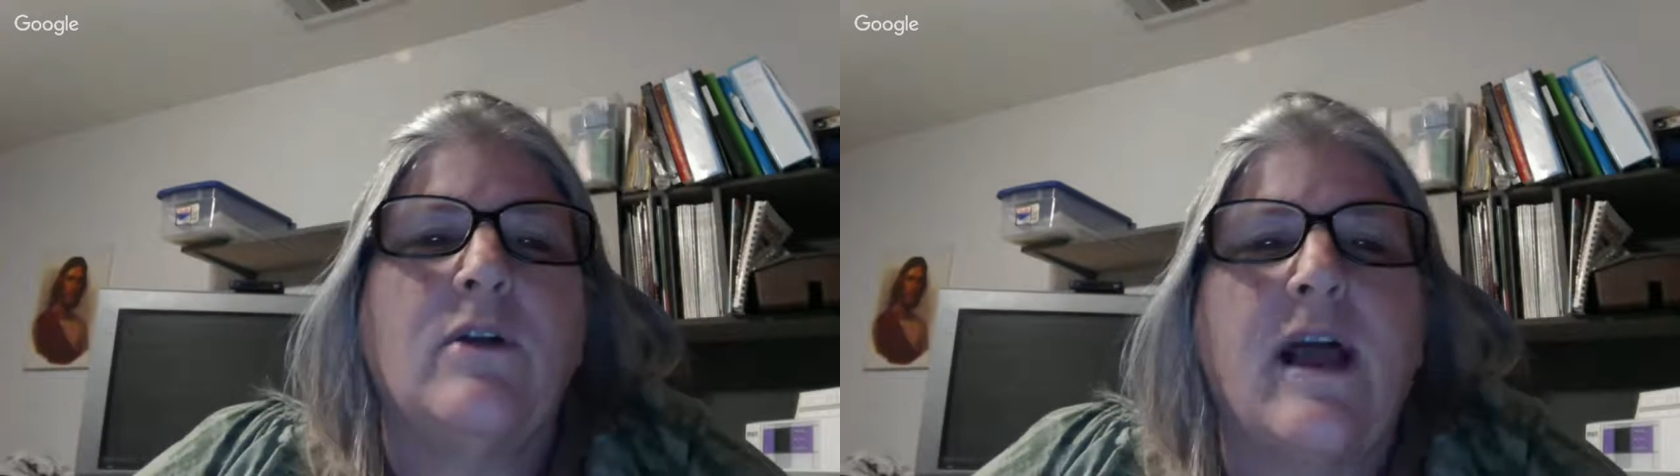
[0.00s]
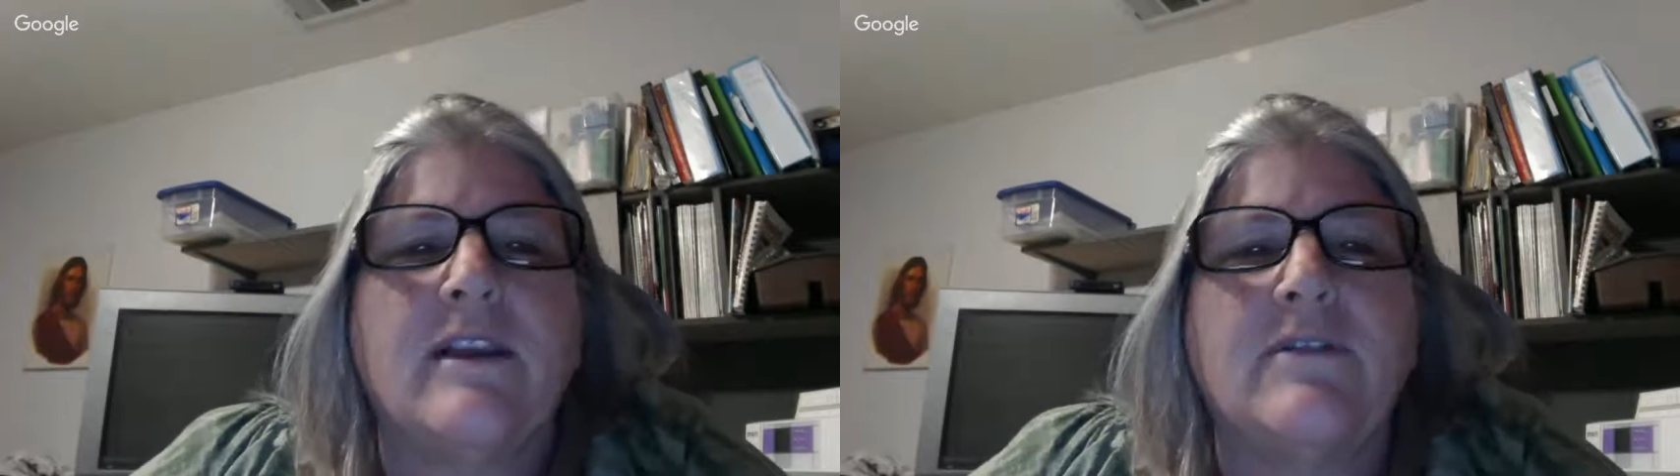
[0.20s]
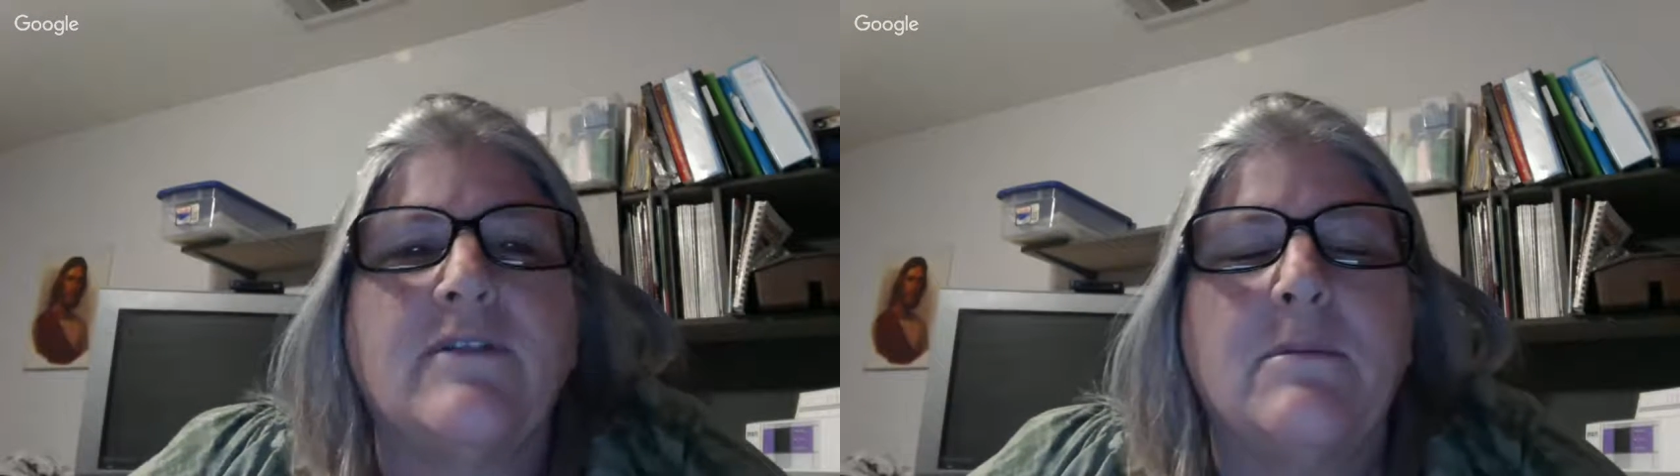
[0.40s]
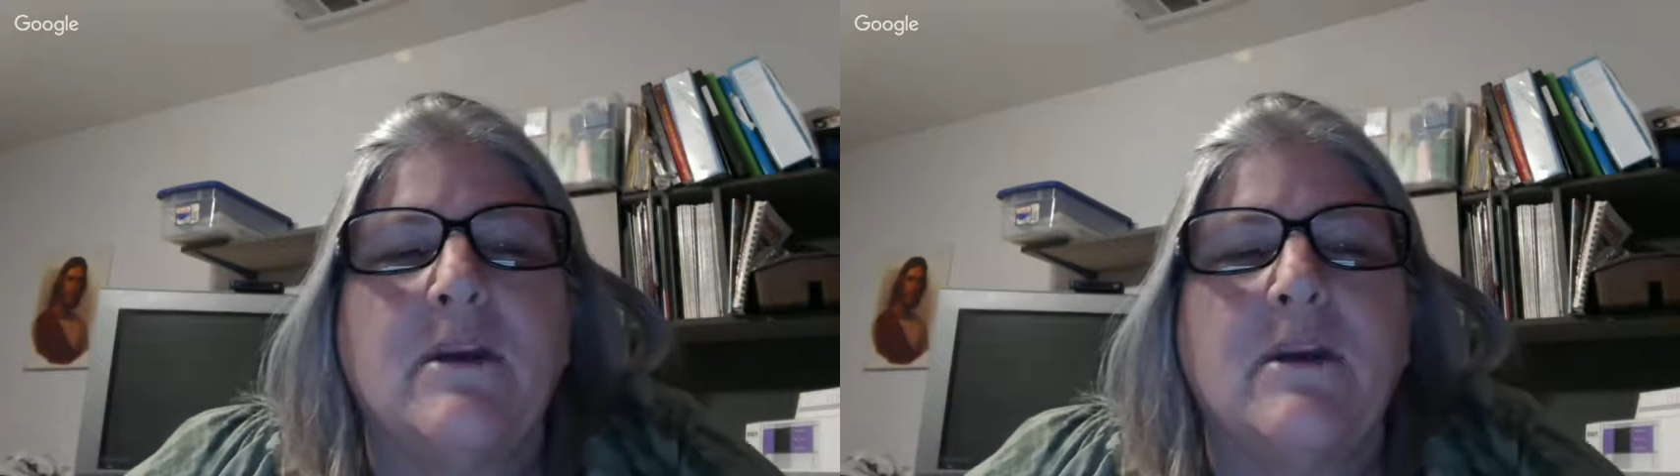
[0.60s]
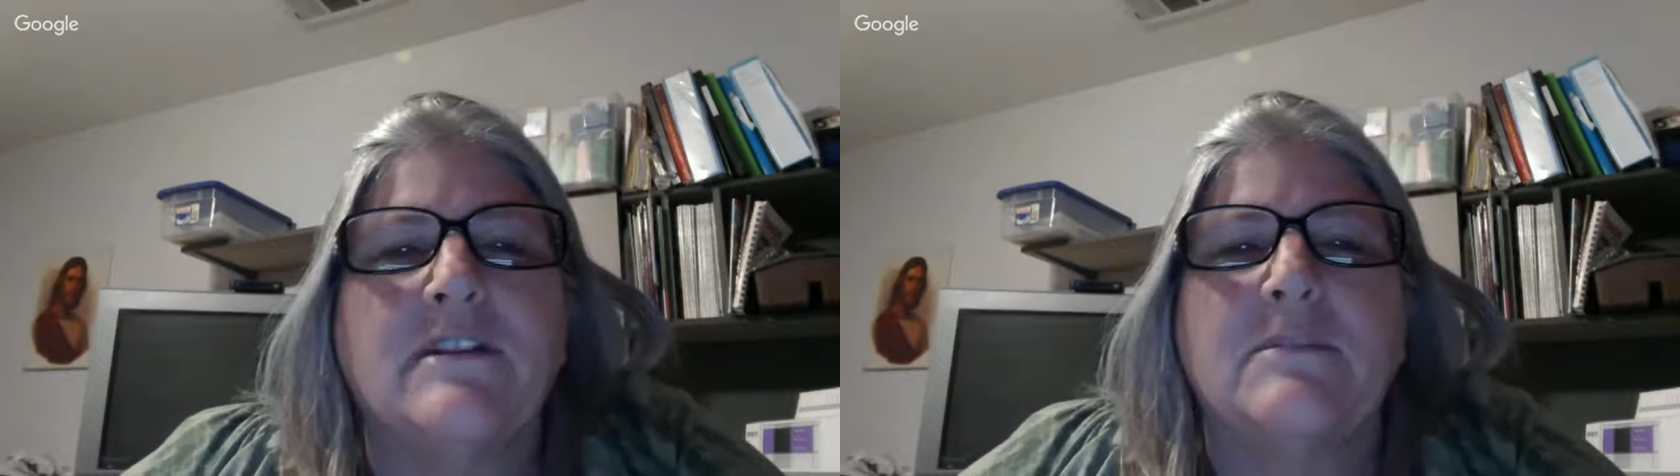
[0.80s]
actively
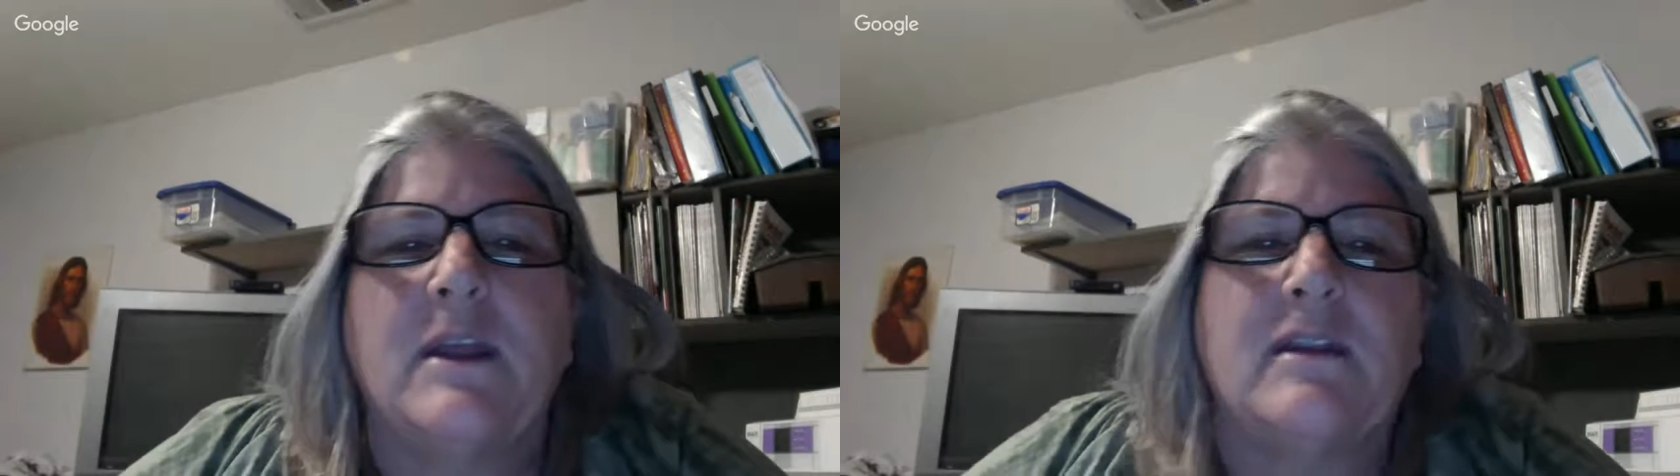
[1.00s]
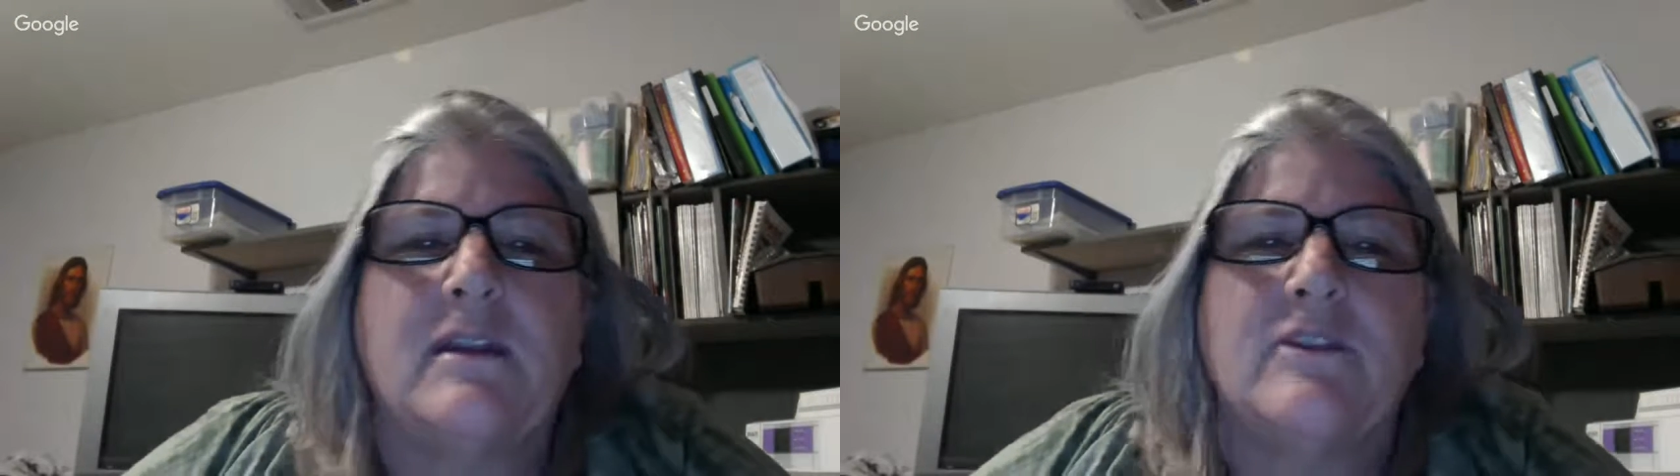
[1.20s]
participated.